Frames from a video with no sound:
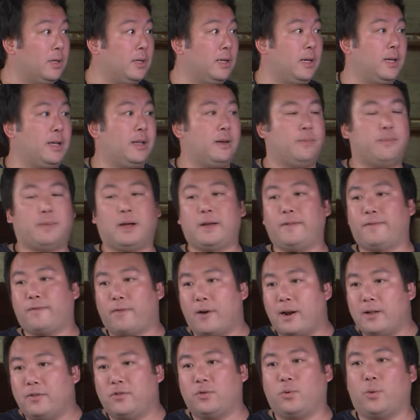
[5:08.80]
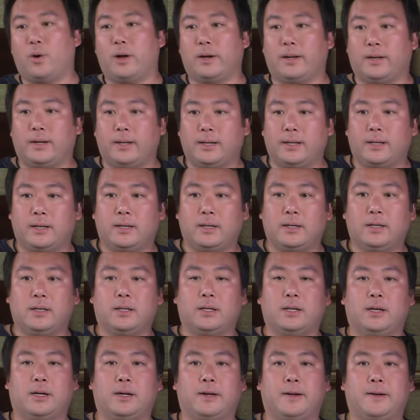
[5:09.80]
and my friends wanted it,
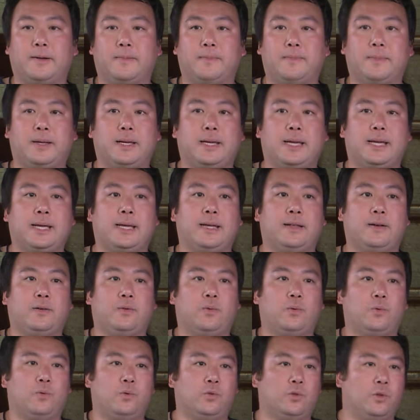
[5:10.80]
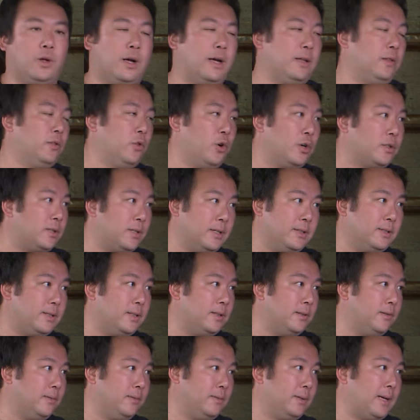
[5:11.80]
and looked
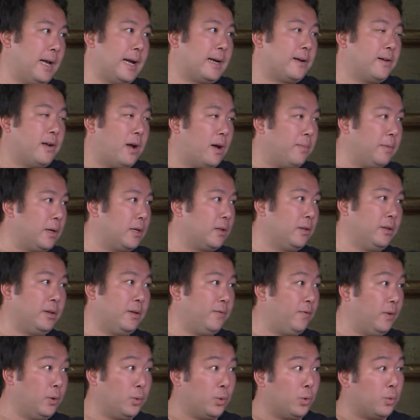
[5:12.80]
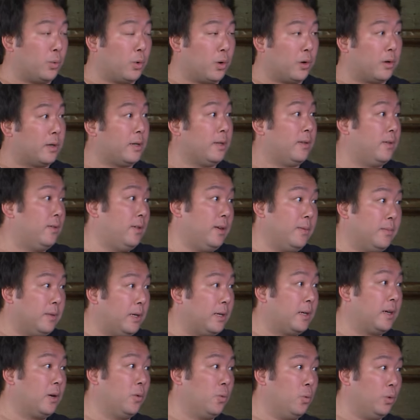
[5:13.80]
into economically if it would work. It seemed
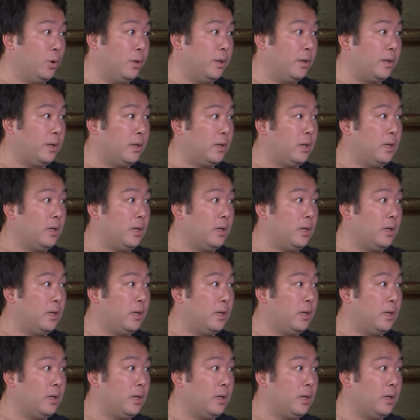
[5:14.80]
like it would.